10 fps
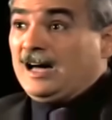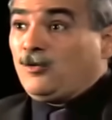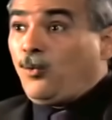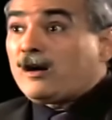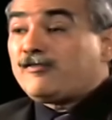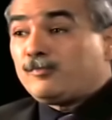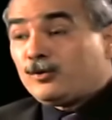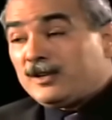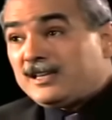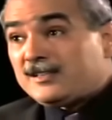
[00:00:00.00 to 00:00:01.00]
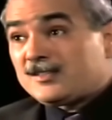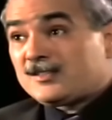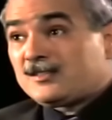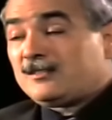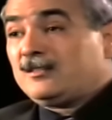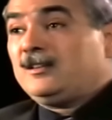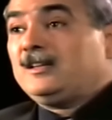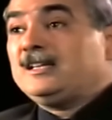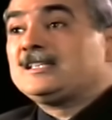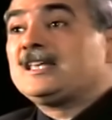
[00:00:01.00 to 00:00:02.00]
Al-Waqf Police
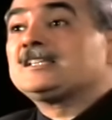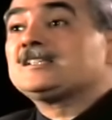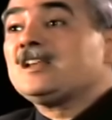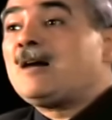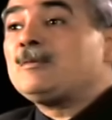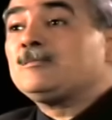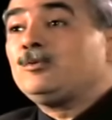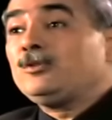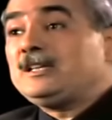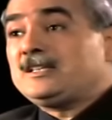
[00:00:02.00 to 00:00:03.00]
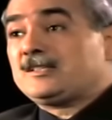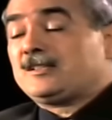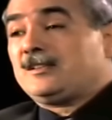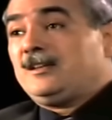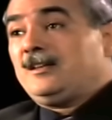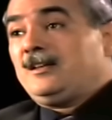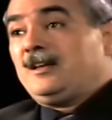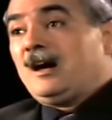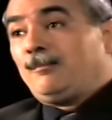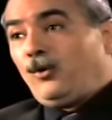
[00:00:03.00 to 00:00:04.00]
is the Islamic police
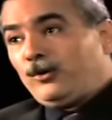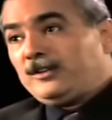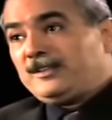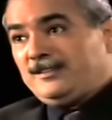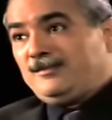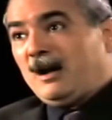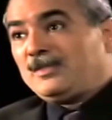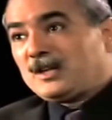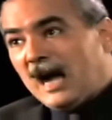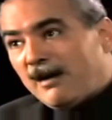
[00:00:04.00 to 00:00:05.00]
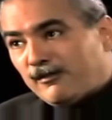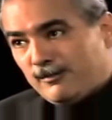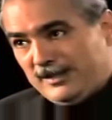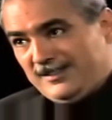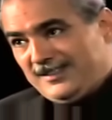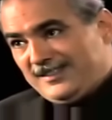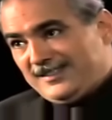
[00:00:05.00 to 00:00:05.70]
appointed by the government